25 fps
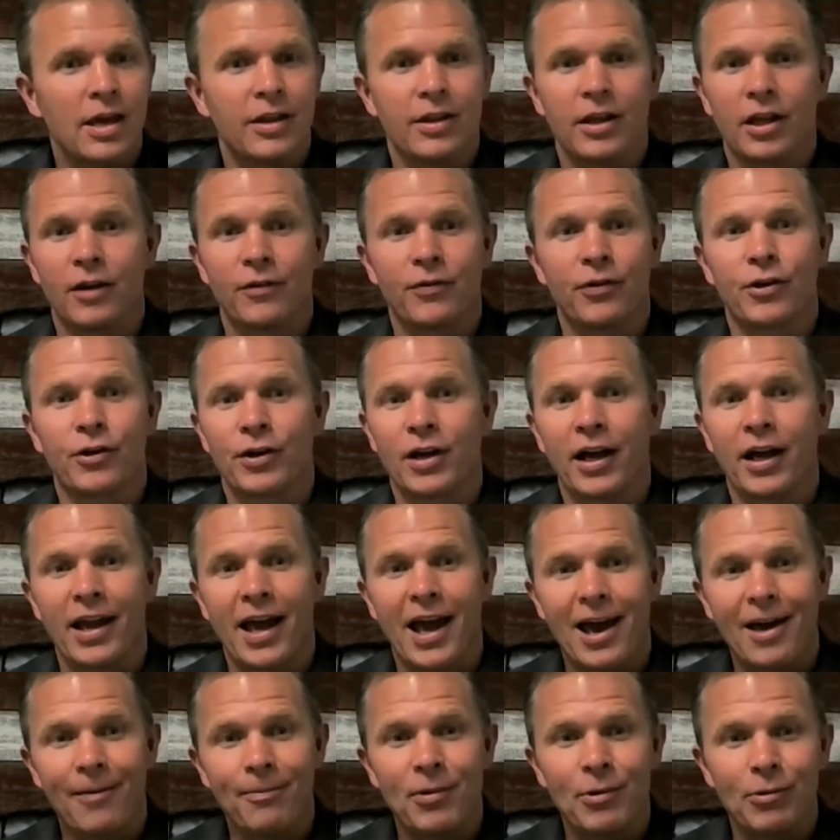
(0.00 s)
And then if you're not
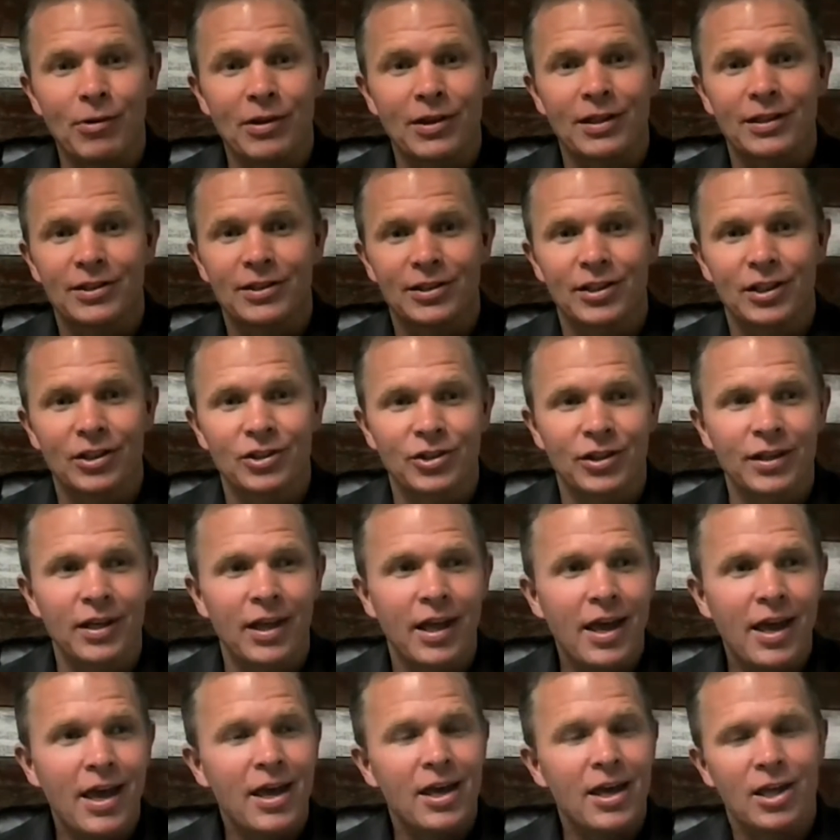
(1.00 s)
happy with the
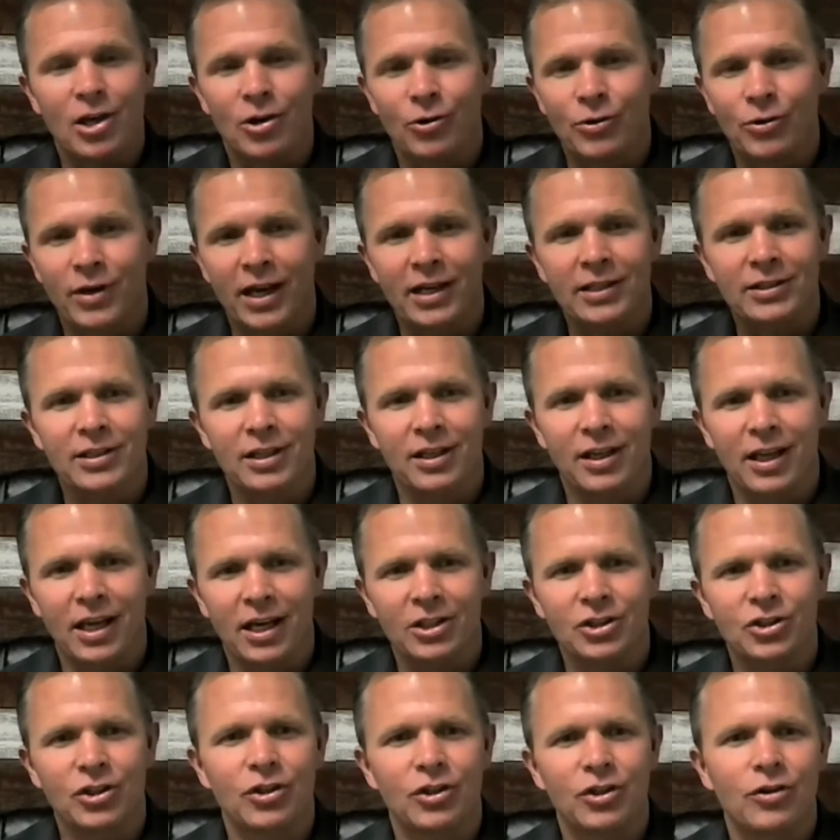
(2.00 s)
decision, next
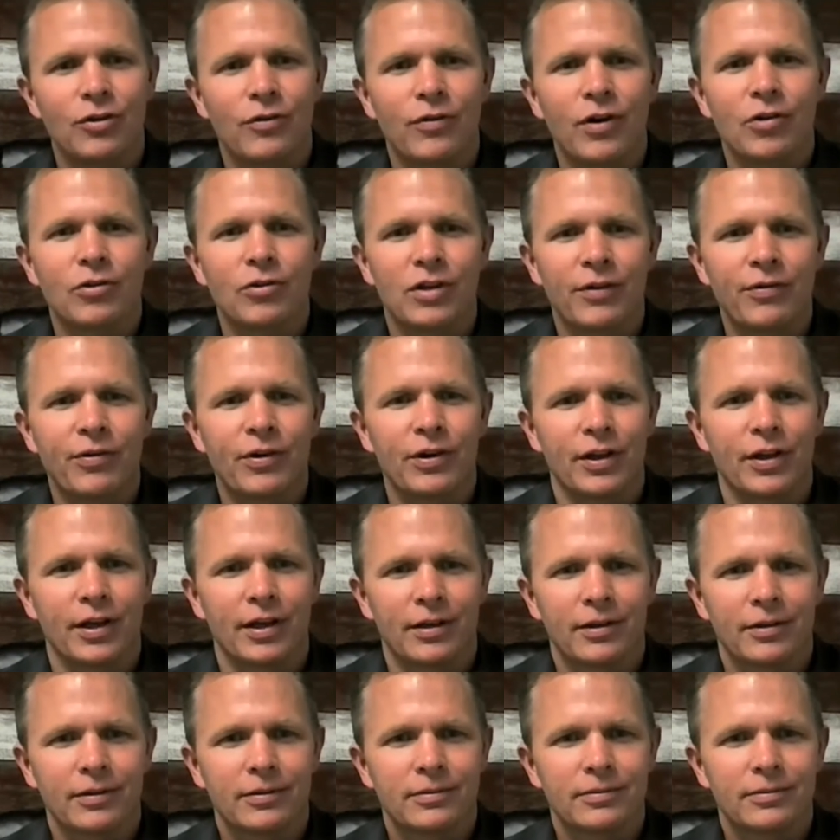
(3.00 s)
election, you vote differently.